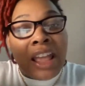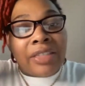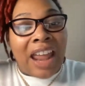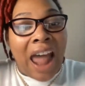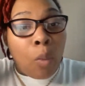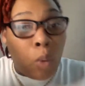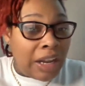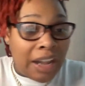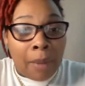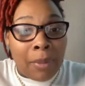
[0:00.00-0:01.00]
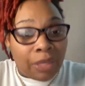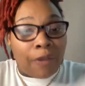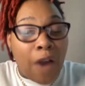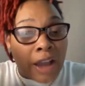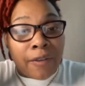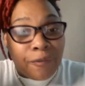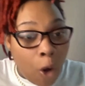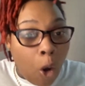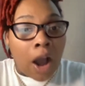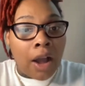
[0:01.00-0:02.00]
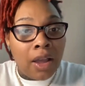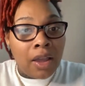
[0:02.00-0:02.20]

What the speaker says: that I went in that motherfucker for.